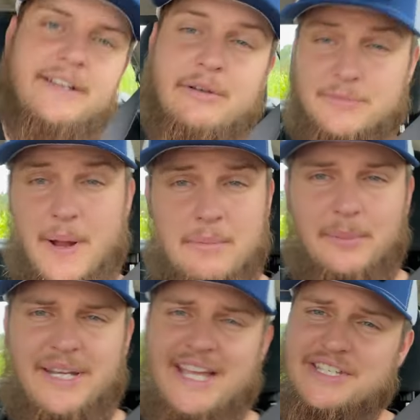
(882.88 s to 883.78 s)
was
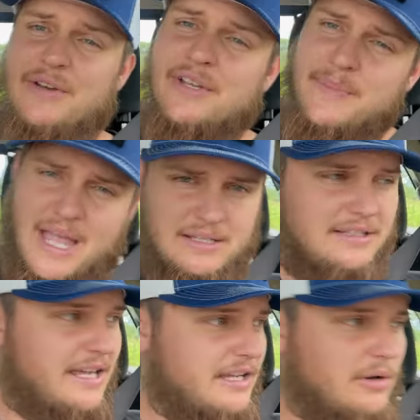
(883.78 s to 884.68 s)
probably nice knowing back in the
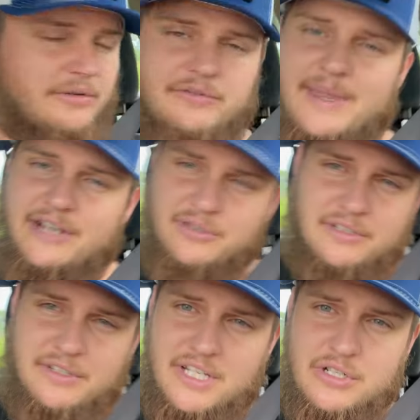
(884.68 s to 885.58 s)
day going from that truck
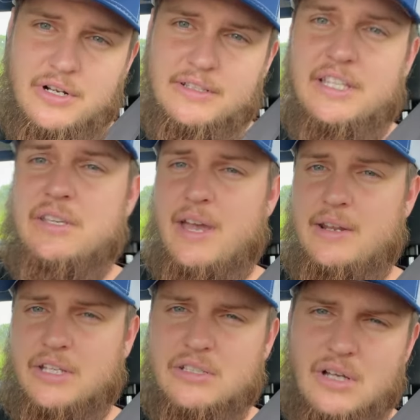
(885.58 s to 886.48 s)
to this truck that you had a
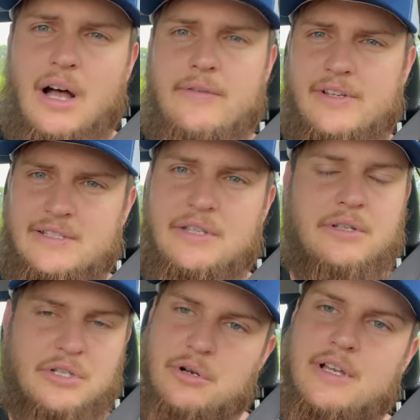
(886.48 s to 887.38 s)
good confidence that you
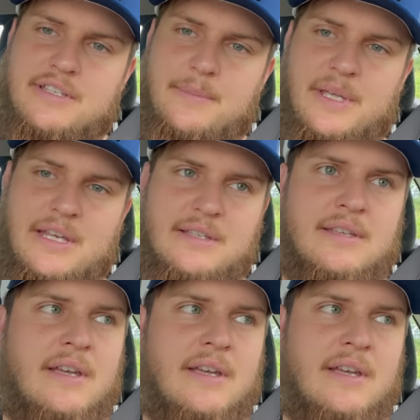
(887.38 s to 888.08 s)
could trust it, because